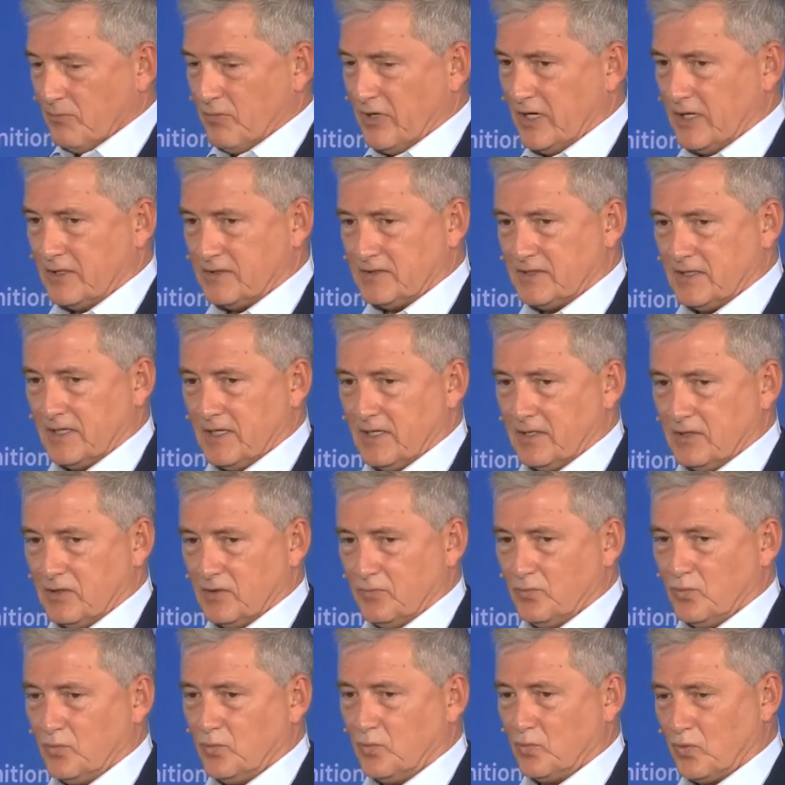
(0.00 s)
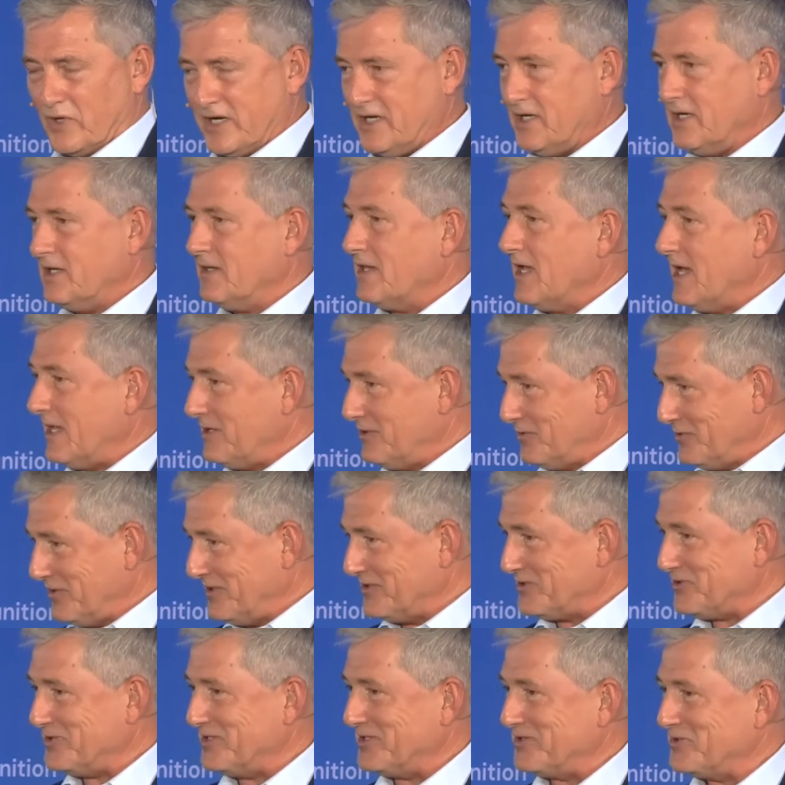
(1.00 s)
But uh, reading that and
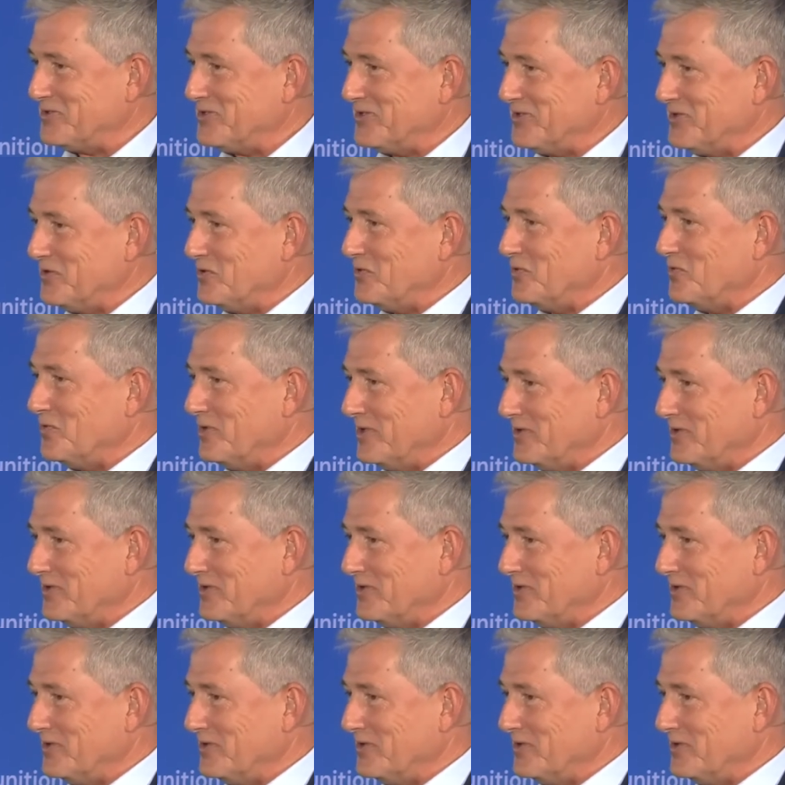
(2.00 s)
listening to you,